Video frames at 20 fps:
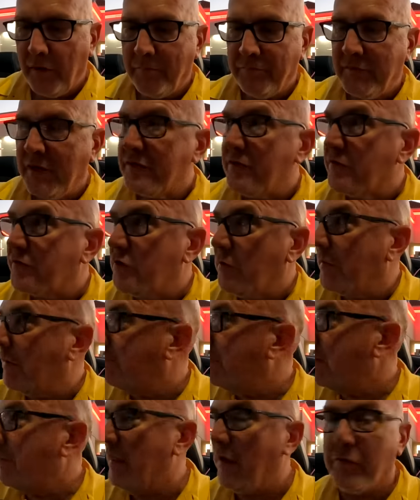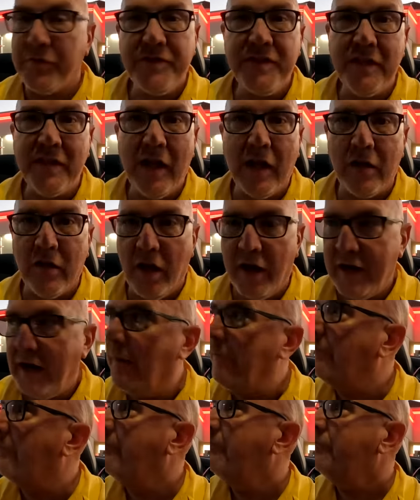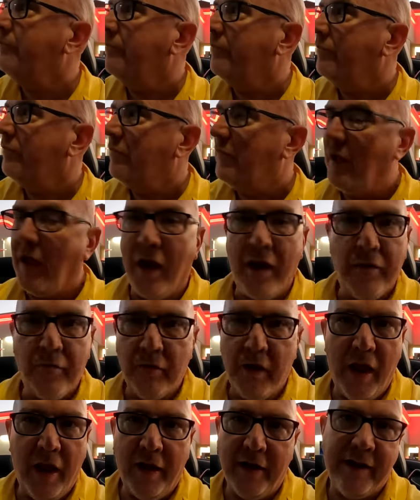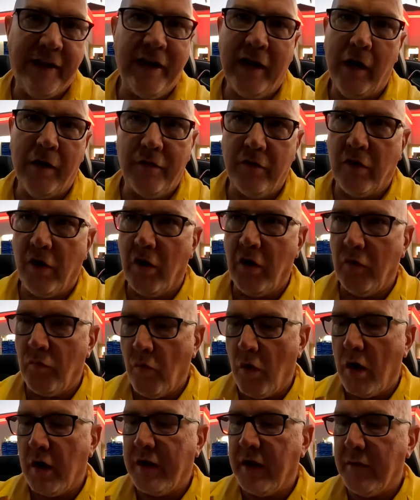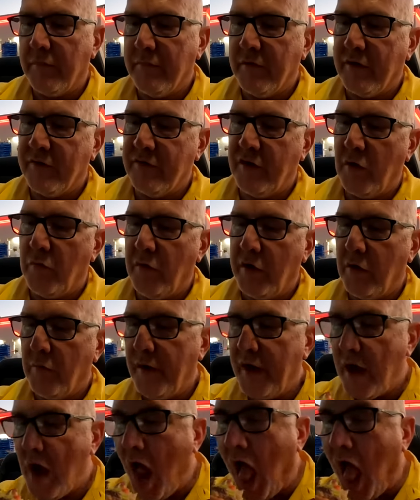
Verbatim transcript: Because there's so many people that will see that lineup and, and get out of their car and walk in because they don't want to wait